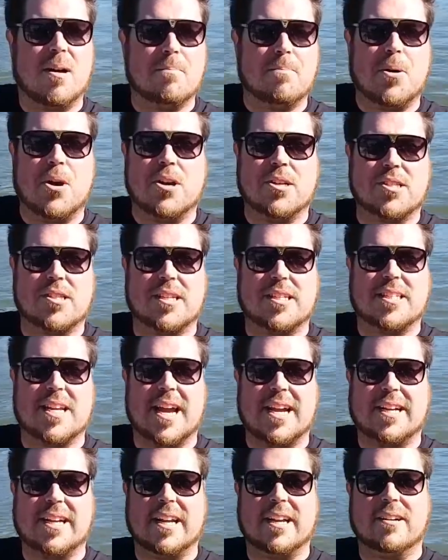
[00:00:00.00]
I'm personally
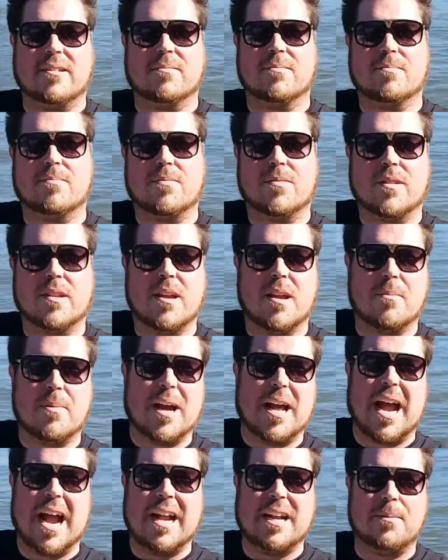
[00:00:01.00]
taking
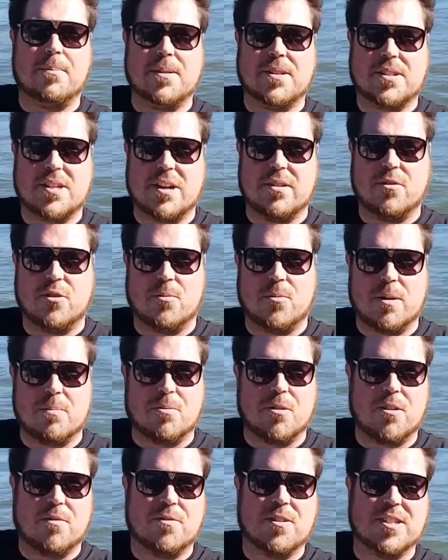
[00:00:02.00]
about 80% of all my
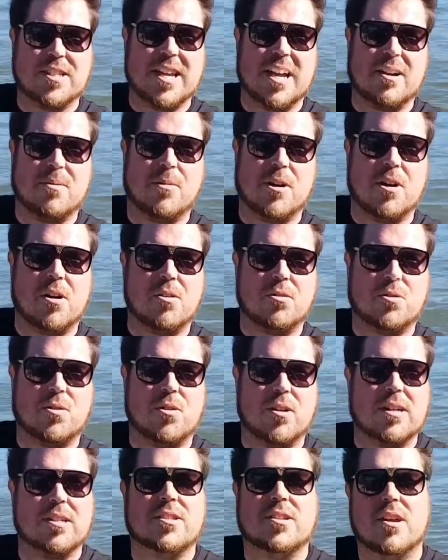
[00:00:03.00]
profits out of my
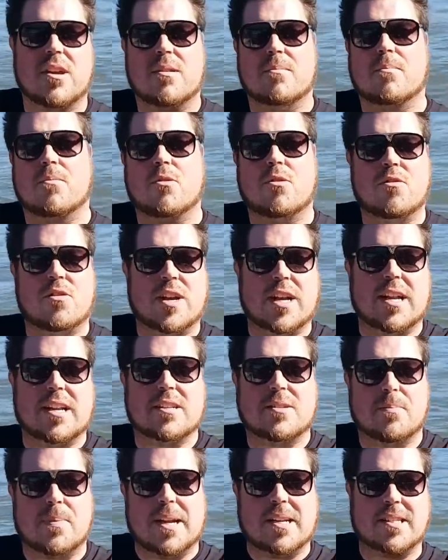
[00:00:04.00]
altcoins, moving it
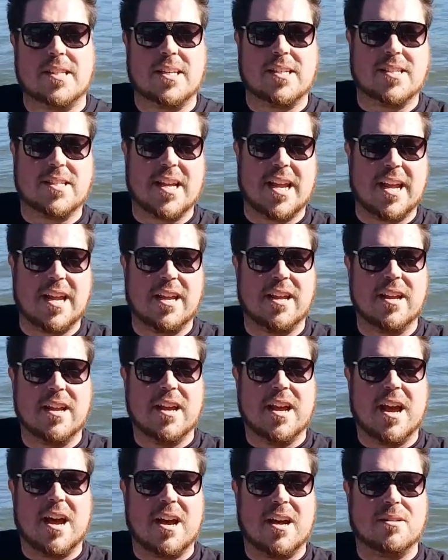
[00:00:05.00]
into BCC,
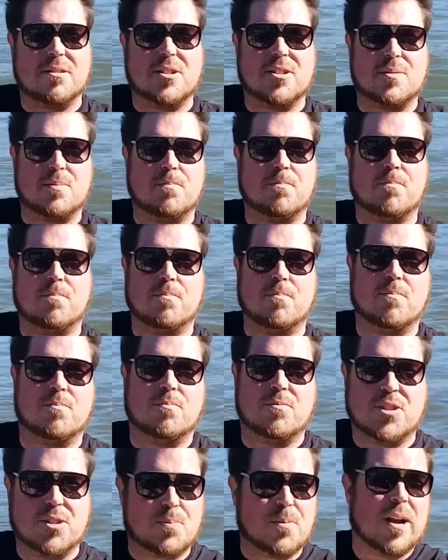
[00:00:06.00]

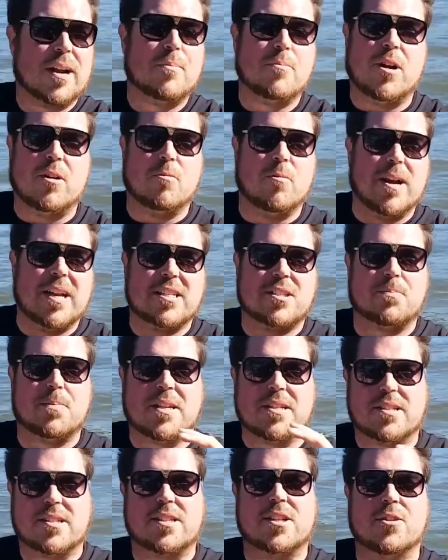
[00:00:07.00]
spreading my risk,
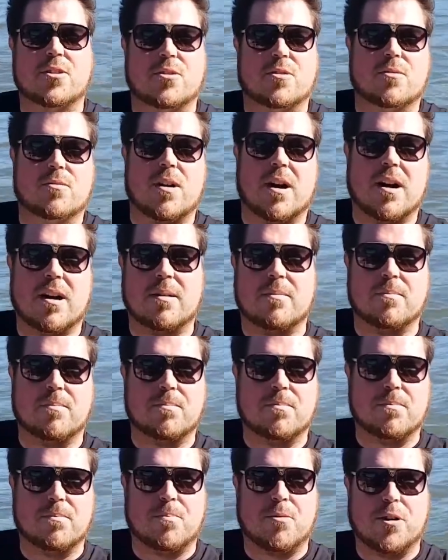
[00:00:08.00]
but still
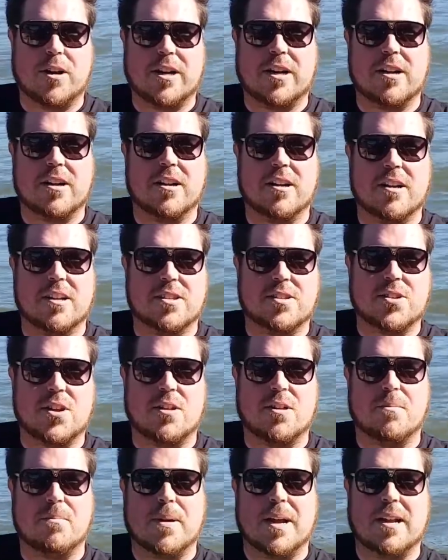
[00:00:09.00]
putting a
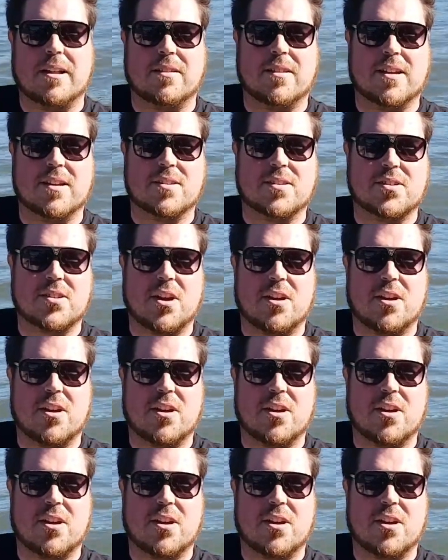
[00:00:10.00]
solid bet in this.